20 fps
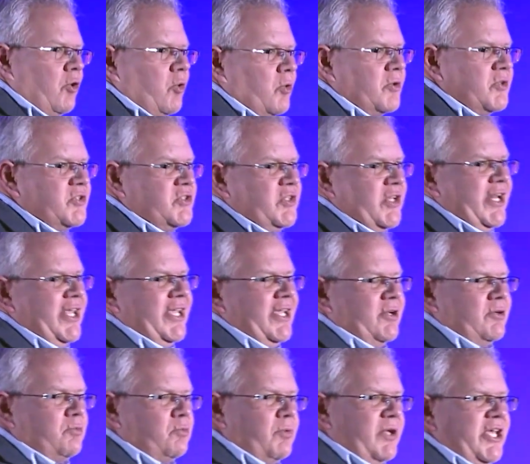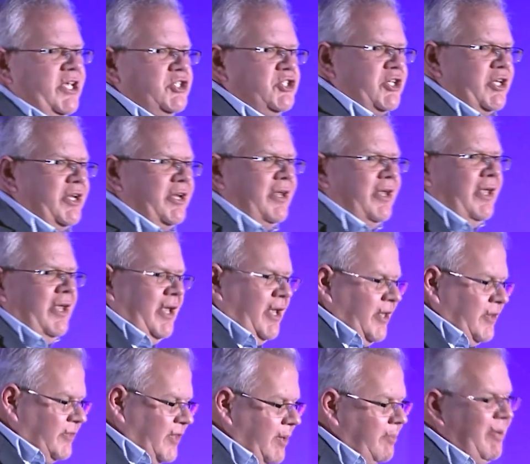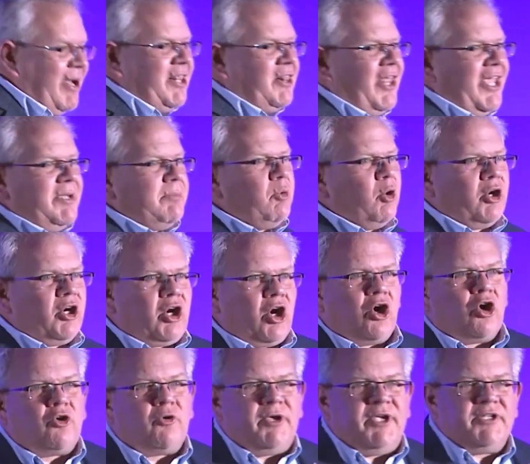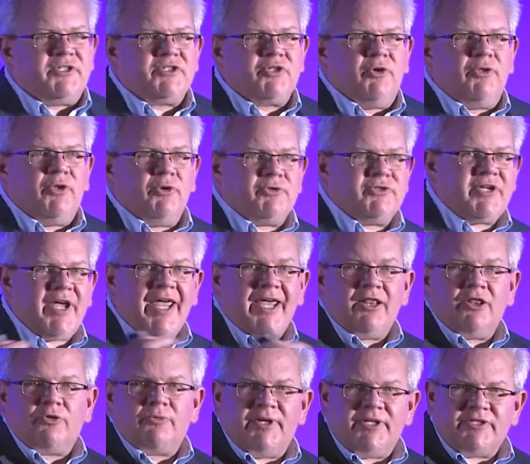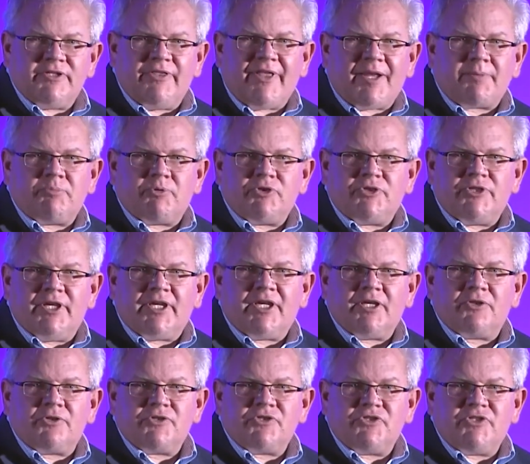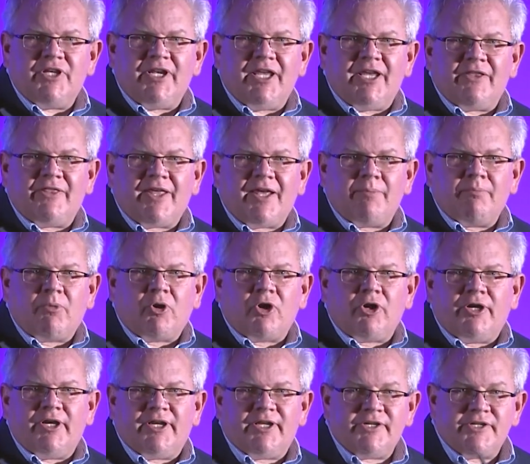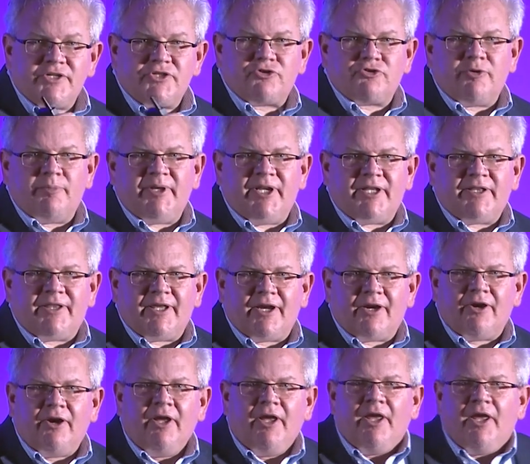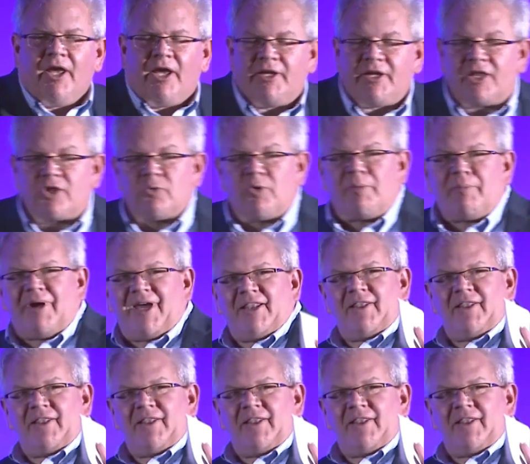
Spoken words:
or city and region, they might like more curries, so they'll tailor it to that particular city and that market and distribute it there. Another one might